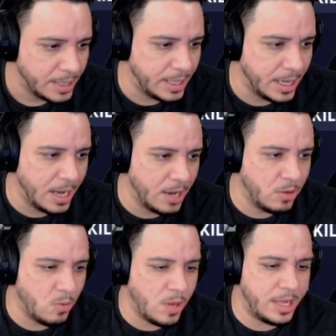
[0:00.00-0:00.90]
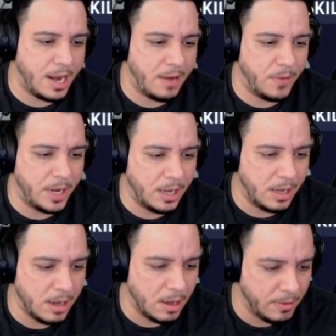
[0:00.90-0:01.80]
The other one that I really
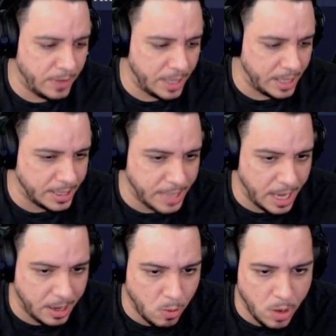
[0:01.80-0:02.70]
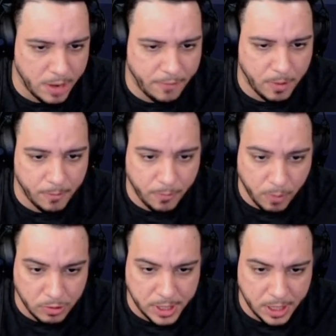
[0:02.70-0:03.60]
love, and the second one from
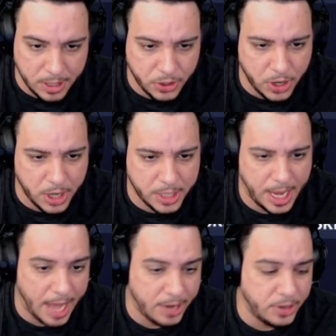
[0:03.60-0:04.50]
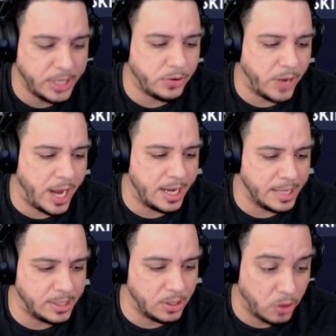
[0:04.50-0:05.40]
Photon Charge, Energy Drain,
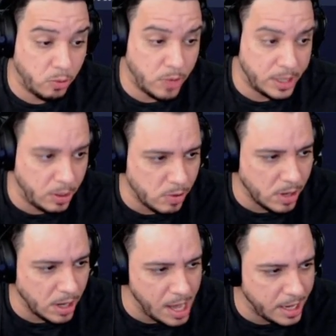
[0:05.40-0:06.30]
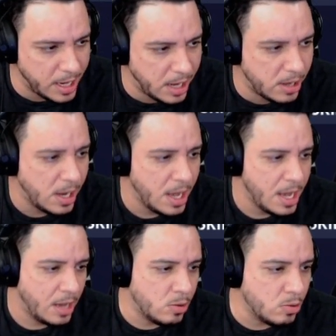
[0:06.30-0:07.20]
is the third one that you unlock here.
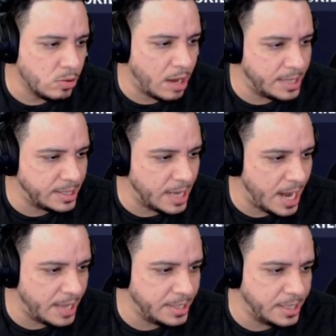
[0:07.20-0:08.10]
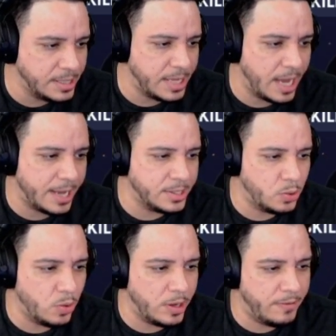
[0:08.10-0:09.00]
Cooldown is at 19 seconds,
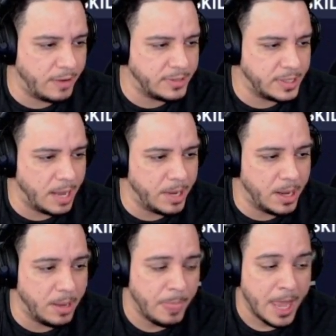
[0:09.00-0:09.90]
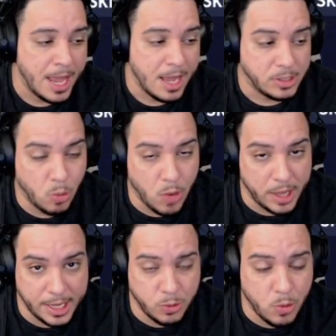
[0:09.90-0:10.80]
25 stamina. So
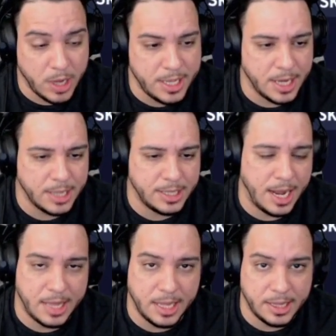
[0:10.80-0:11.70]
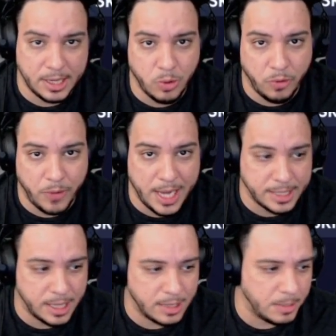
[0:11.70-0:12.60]
what this one does, and I think this one really
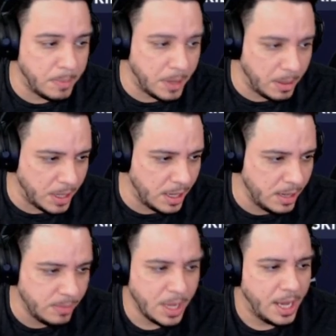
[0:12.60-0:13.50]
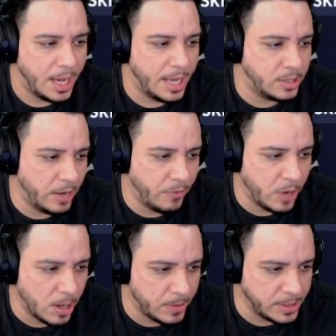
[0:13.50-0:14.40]
excels in PvE, it
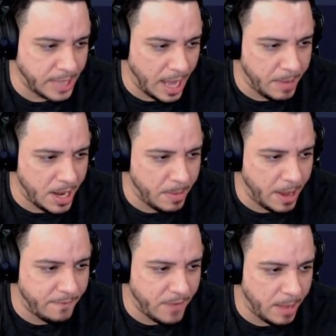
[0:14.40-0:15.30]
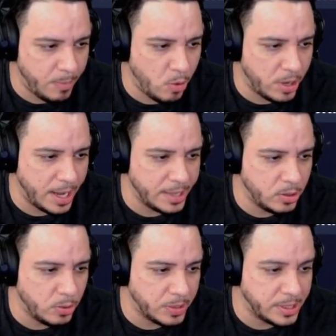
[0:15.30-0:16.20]
recovers stamina by
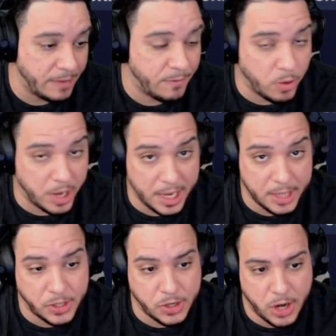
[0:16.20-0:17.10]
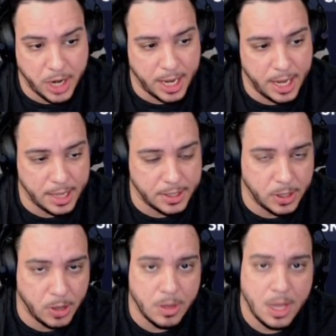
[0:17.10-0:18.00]
5.92% for each target hit.
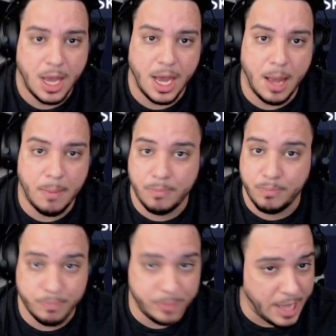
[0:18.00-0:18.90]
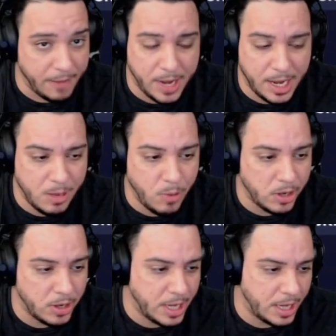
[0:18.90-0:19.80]
So definitely when
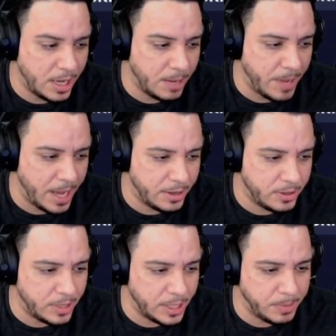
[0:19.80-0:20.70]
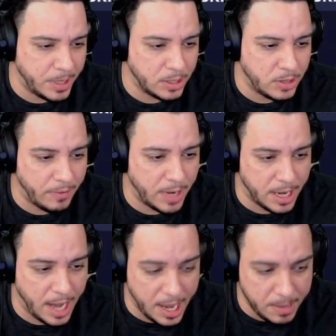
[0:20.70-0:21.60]
you're taking advantage of this, because you have a
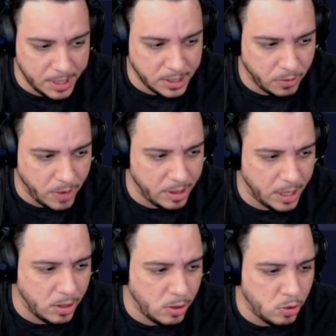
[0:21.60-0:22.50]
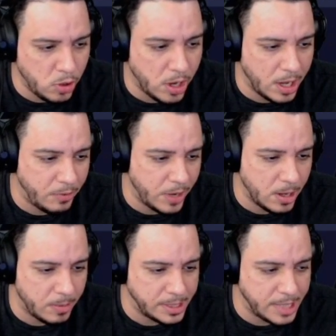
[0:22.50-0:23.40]
lot of enemies surrounding you, you're gonna
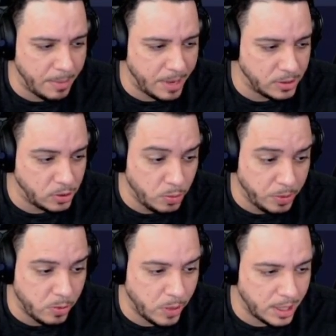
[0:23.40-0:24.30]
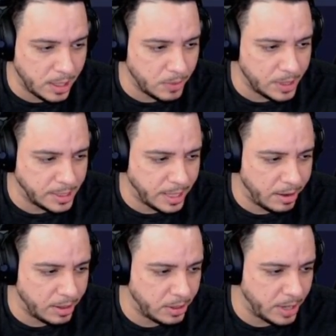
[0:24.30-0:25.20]
recover stamina super quickly with this
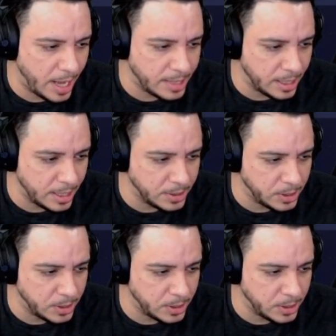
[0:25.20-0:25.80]
character as it is.